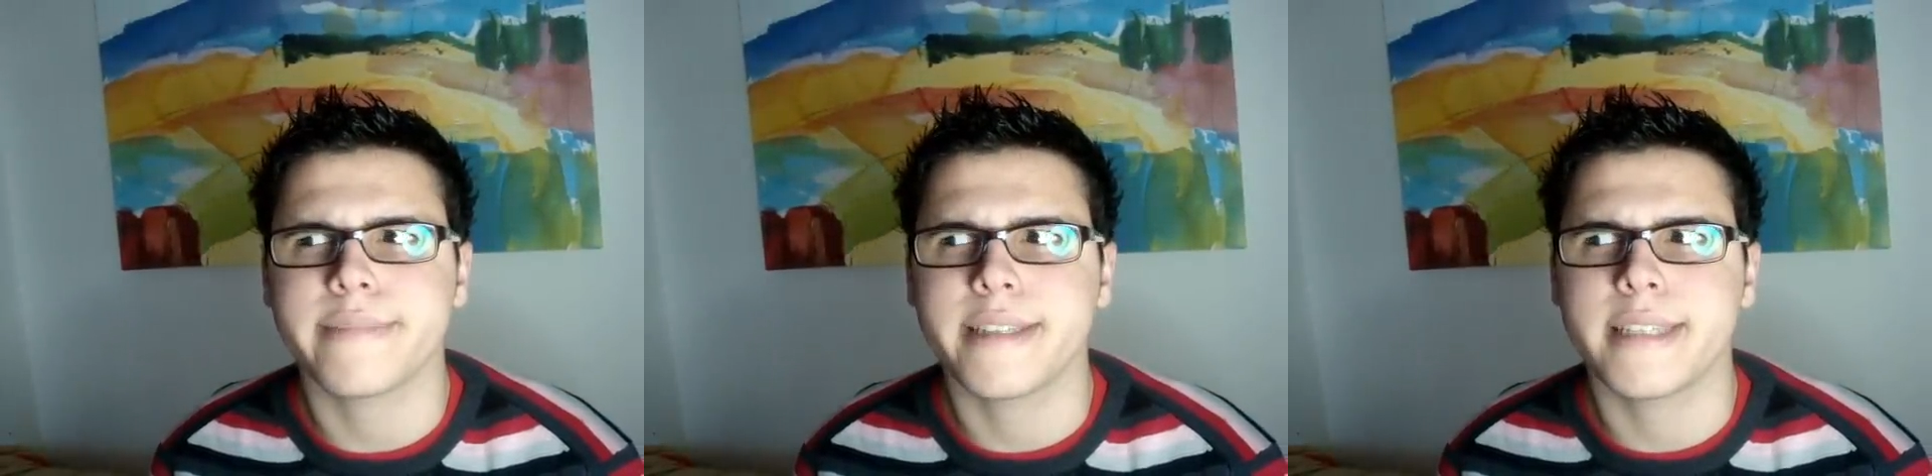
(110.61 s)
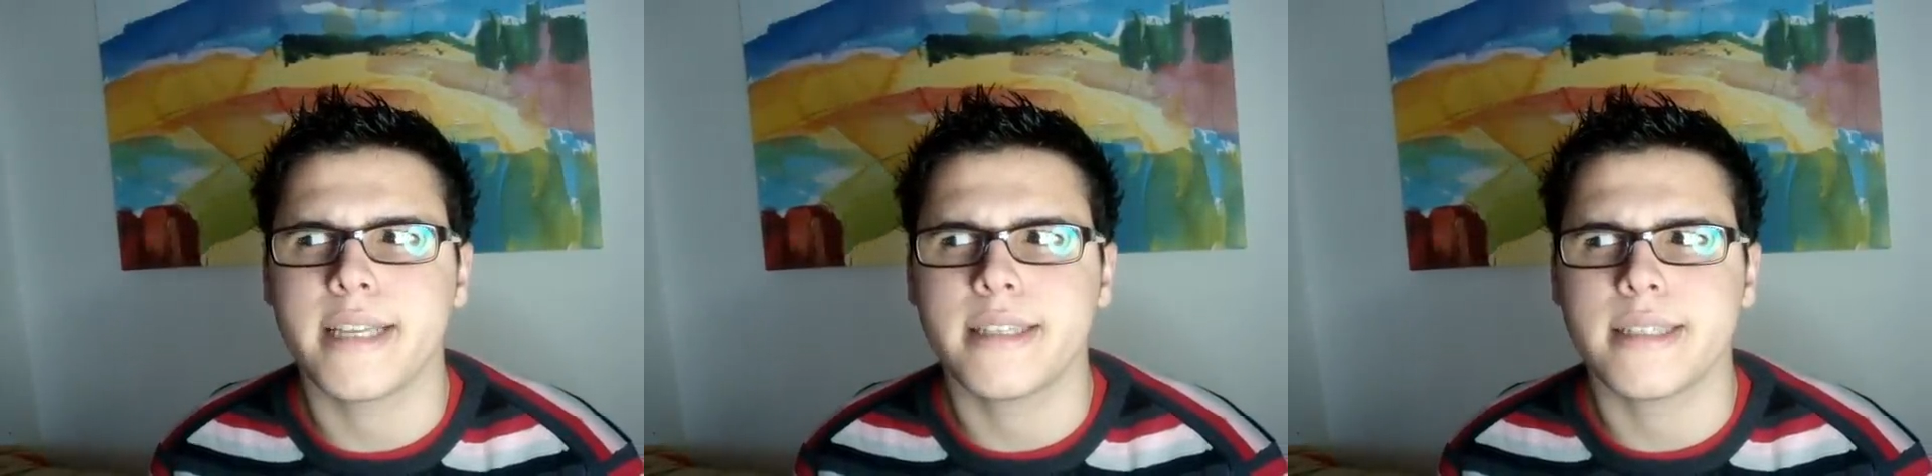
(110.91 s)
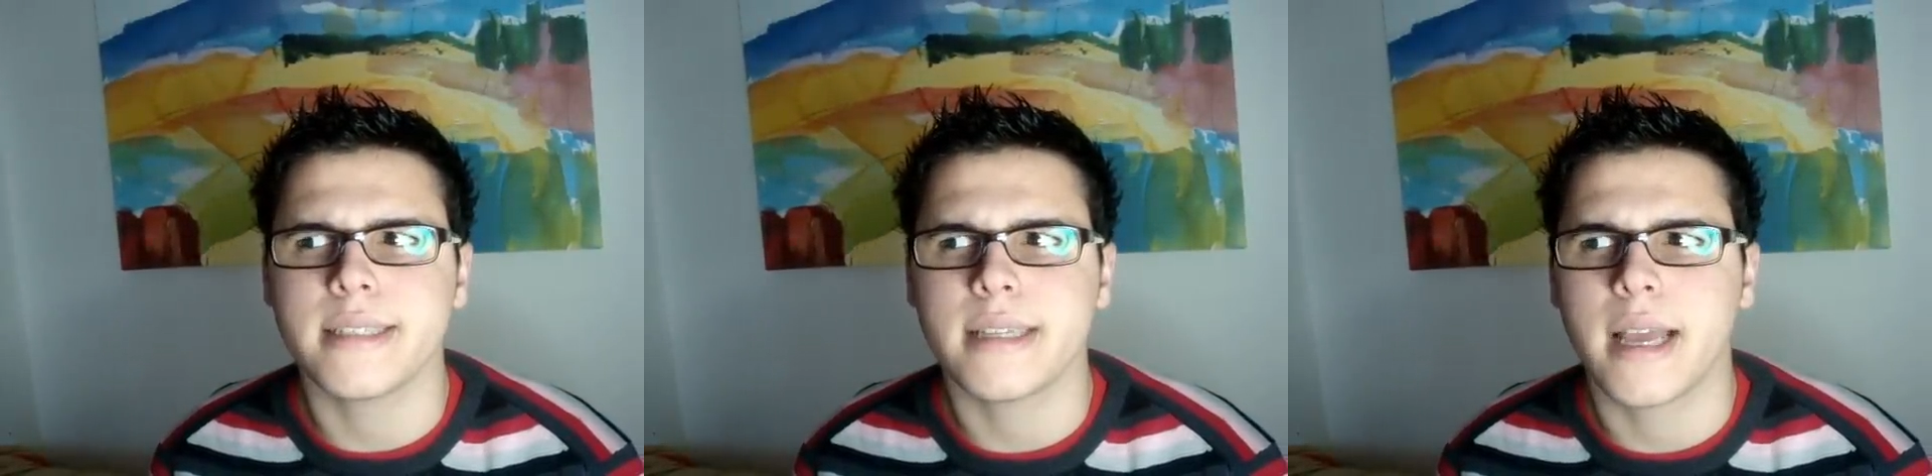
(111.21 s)
that's
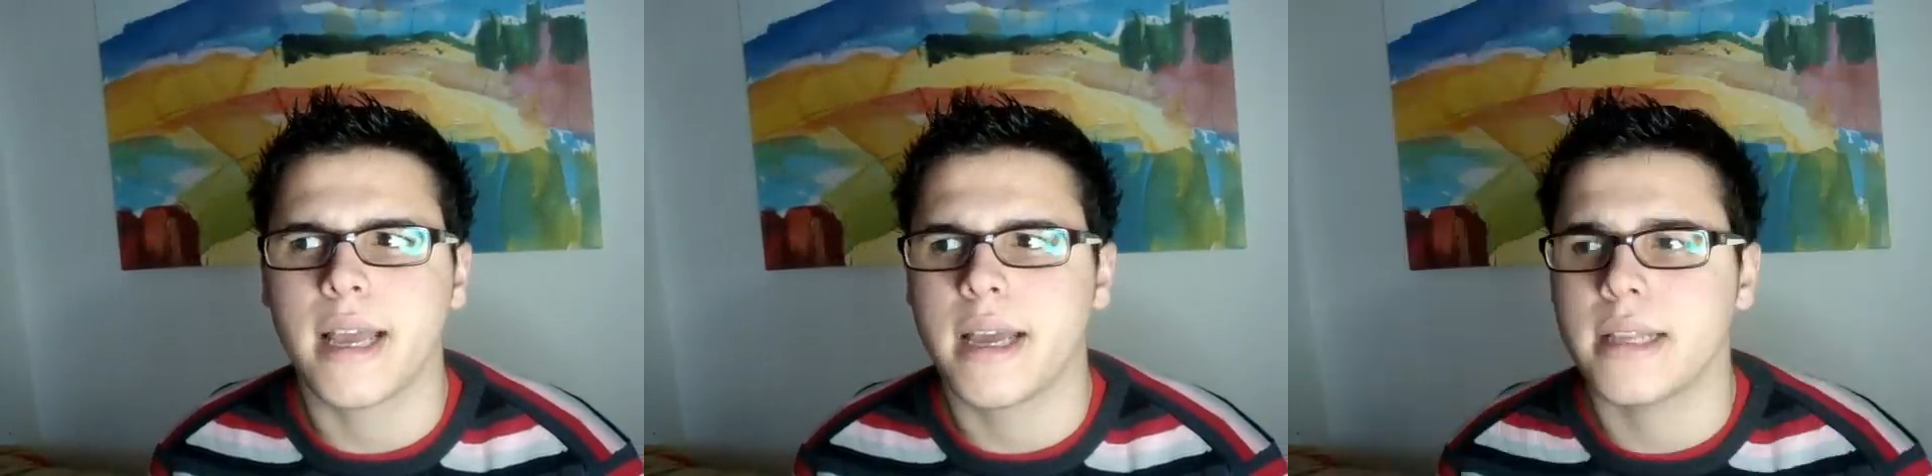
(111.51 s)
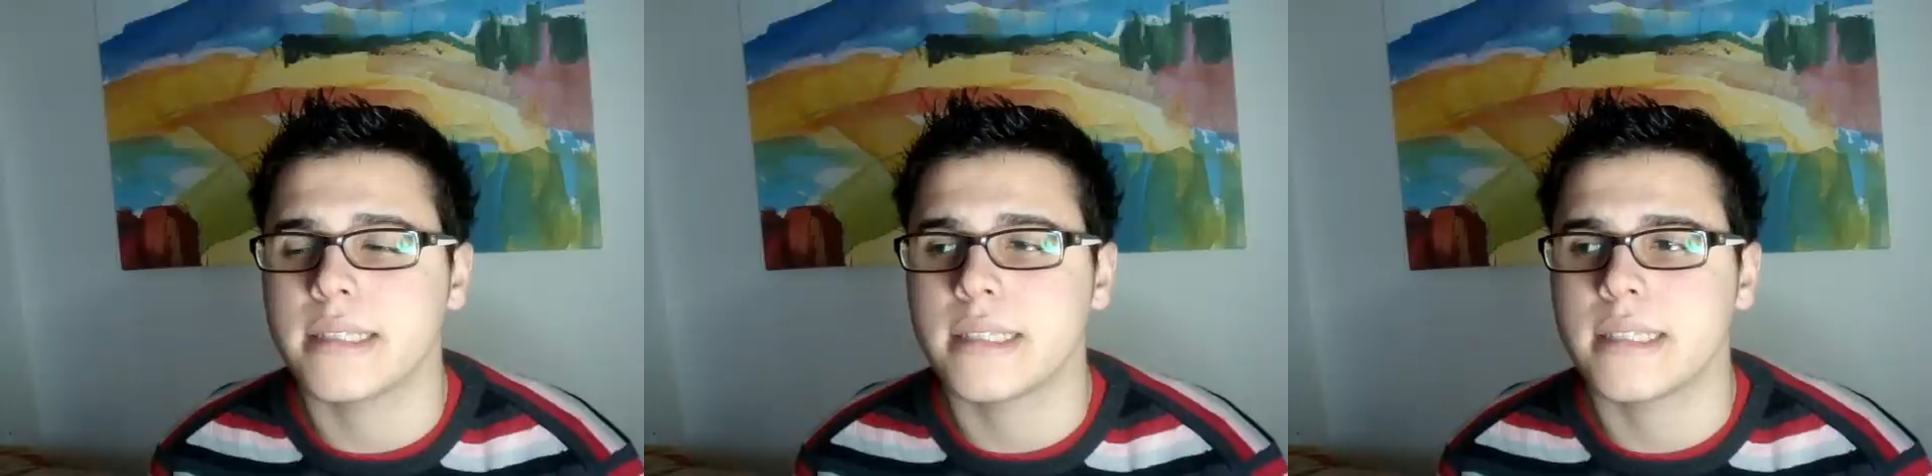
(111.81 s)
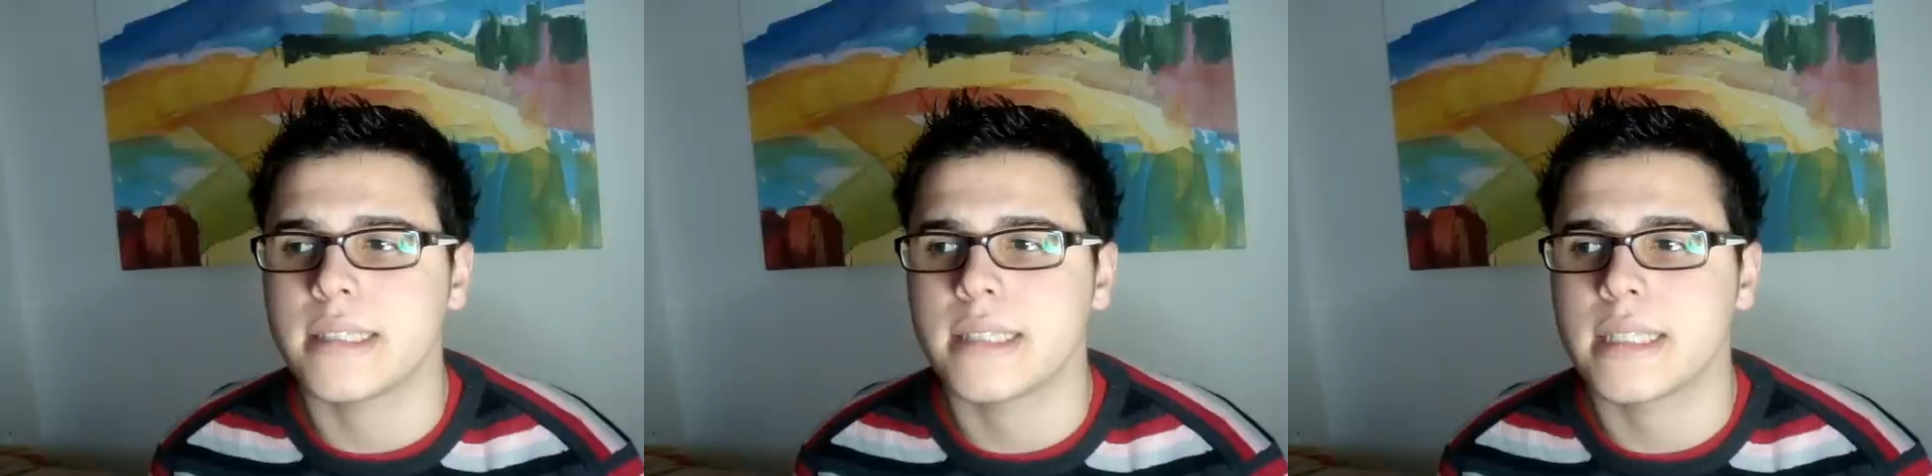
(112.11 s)
it,
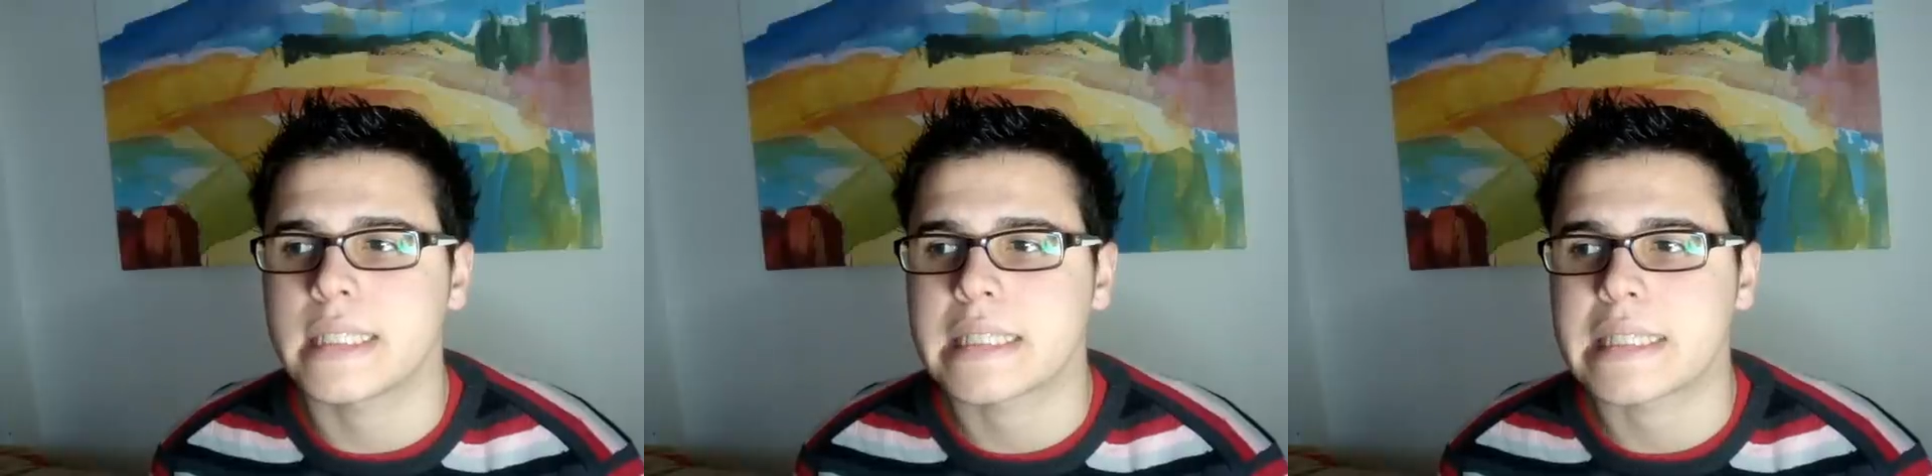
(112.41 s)
and